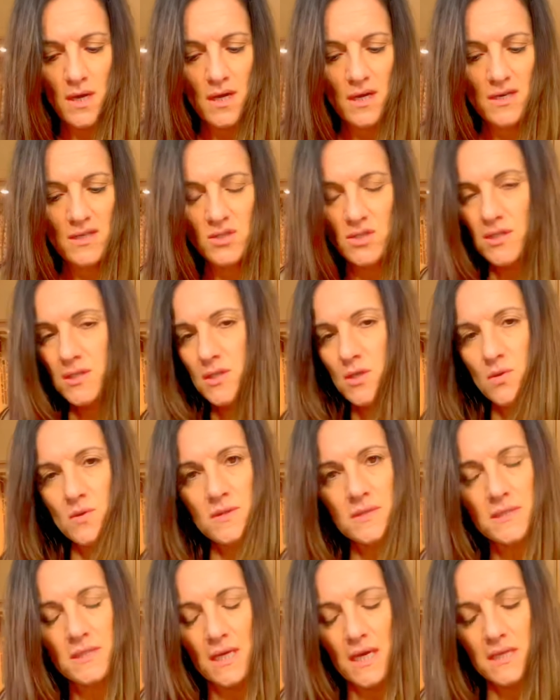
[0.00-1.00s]
Just
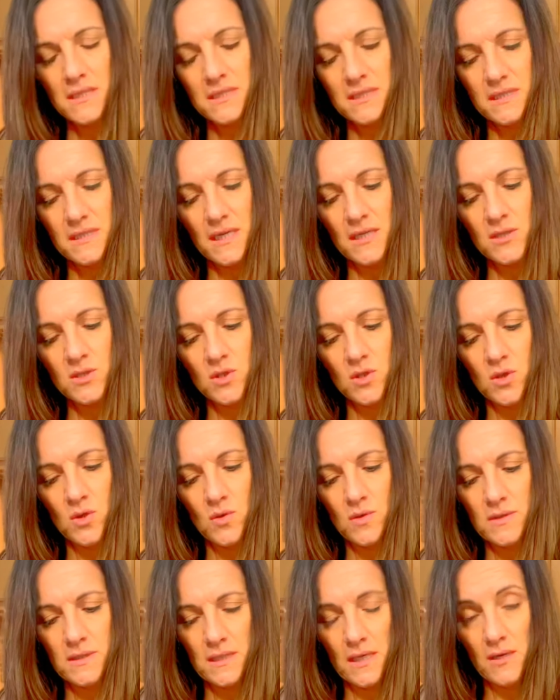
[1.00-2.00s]
use and stick to
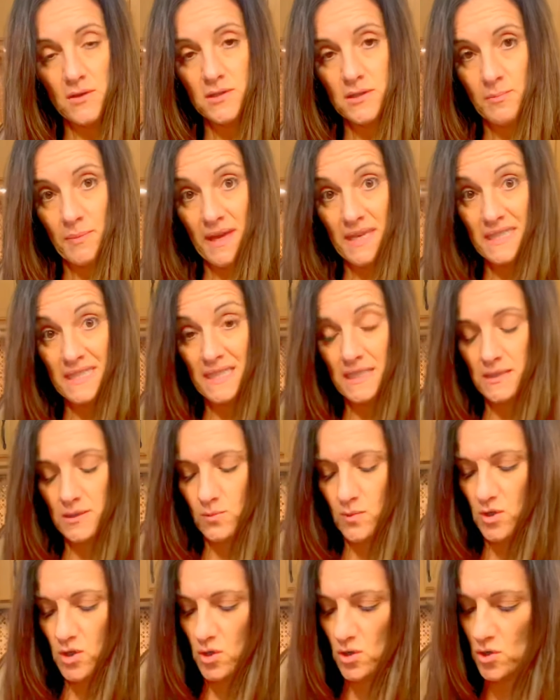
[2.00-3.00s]
single spices
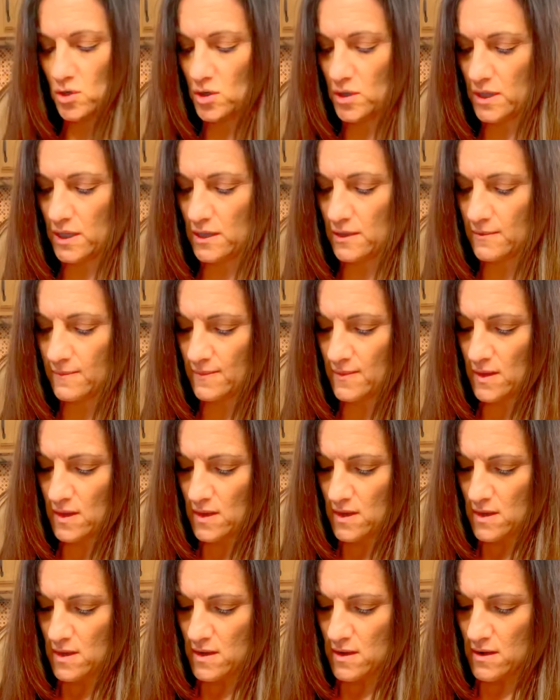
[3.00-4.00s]
when you're cooking.
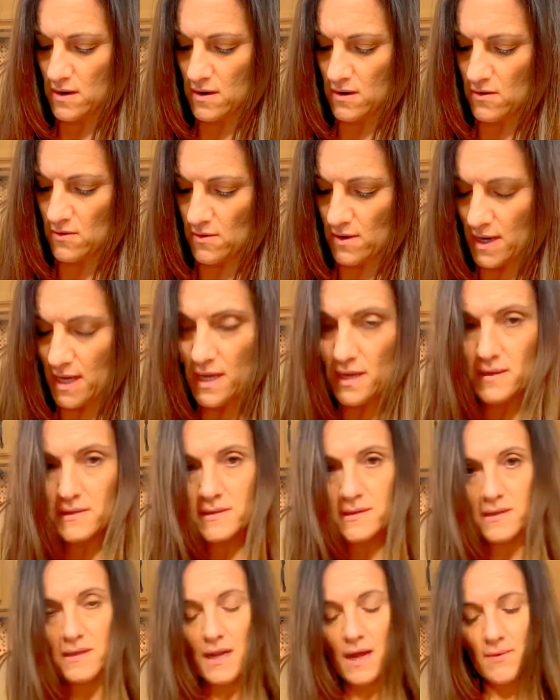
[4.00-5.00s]
All right,
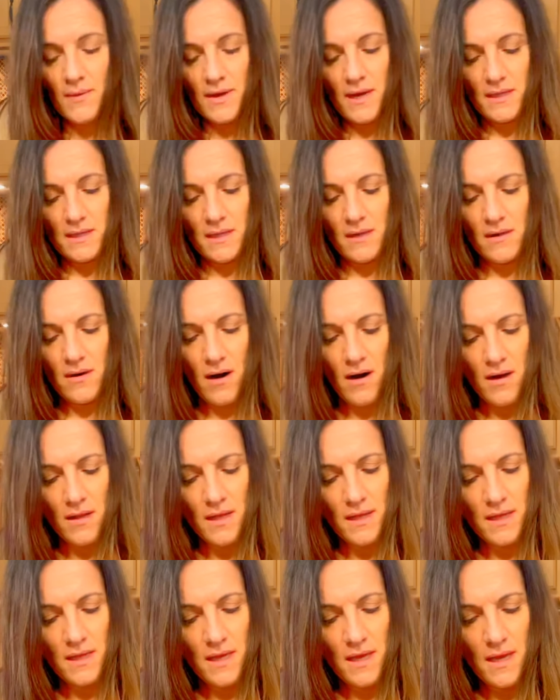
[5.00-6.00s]
so now we got the
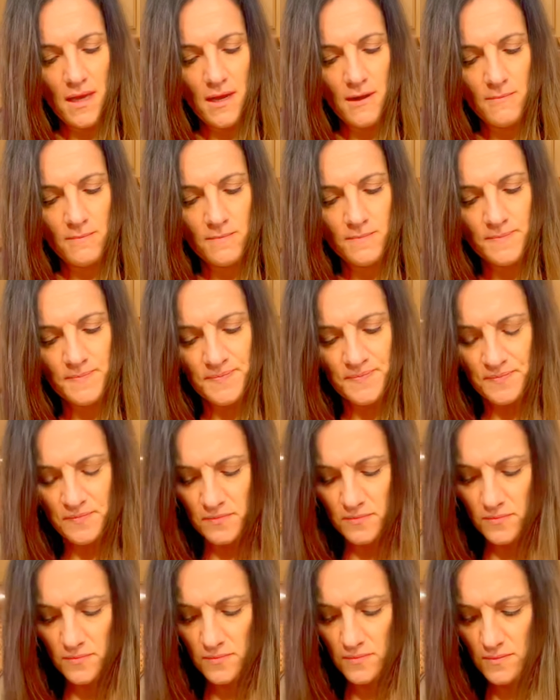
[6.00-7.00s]
garlic in.
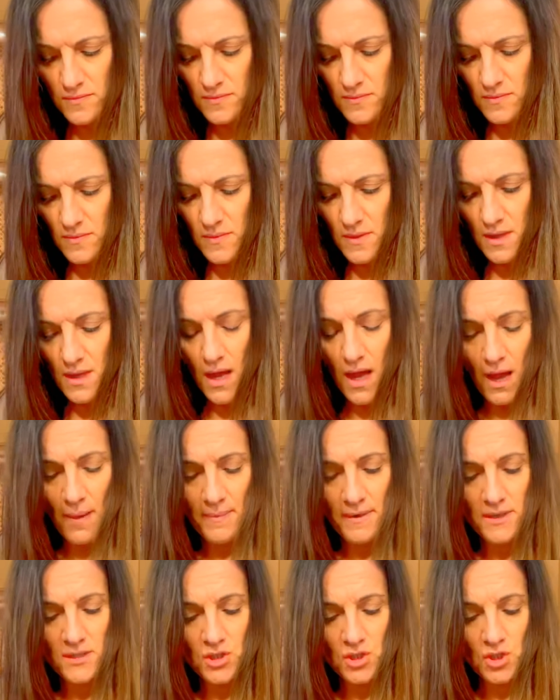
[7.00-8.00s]
I'm
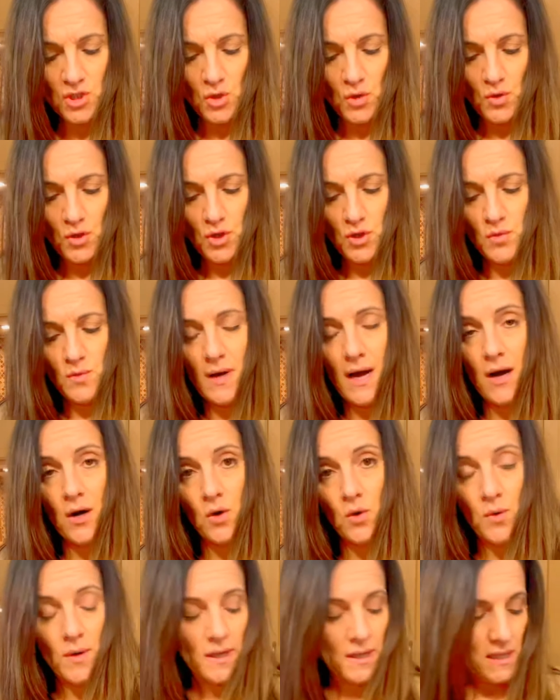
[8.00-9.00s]
going to show you how
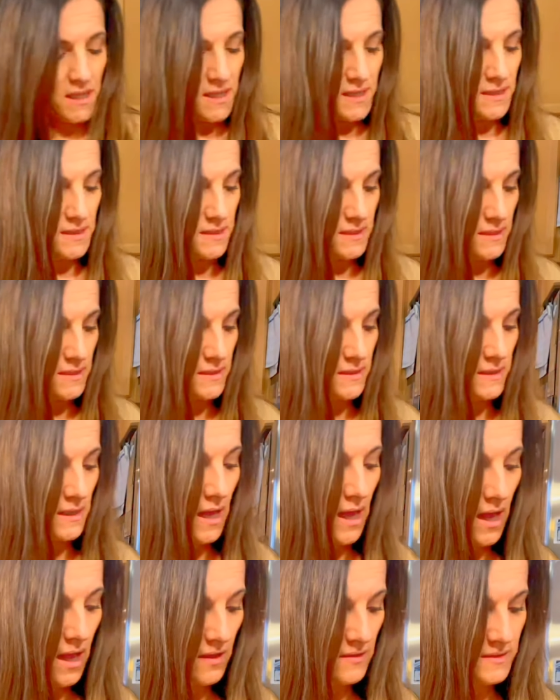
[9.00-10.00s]
quickly this
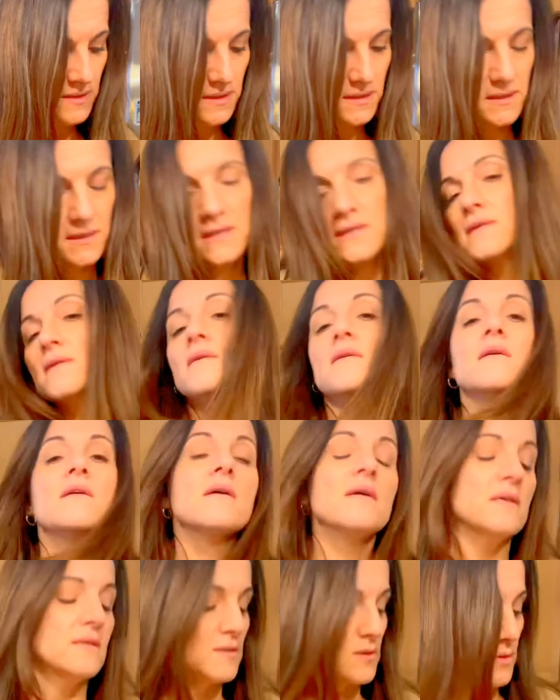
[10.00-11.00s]
dissolves,
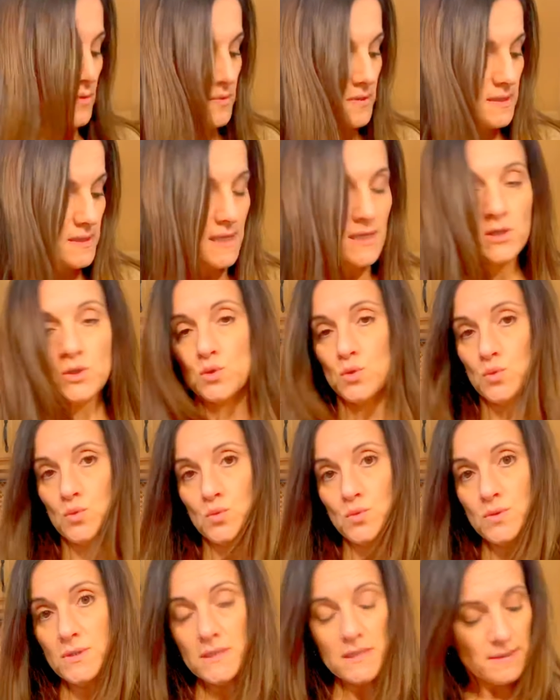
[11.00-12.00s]
so stay
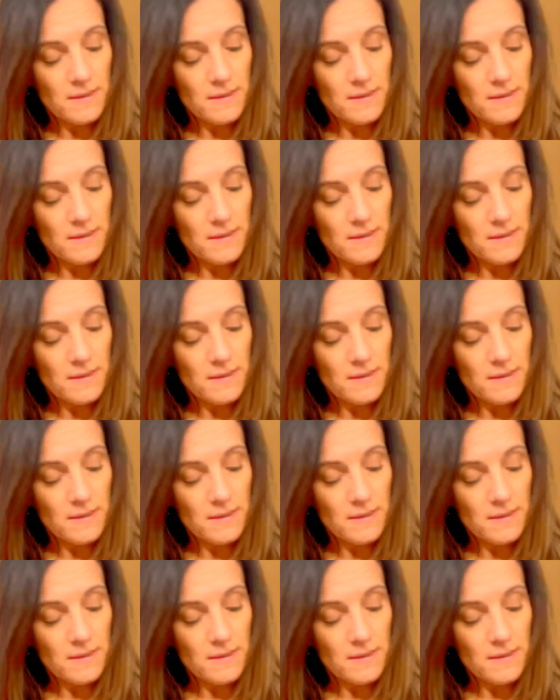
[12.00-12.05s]
tuned.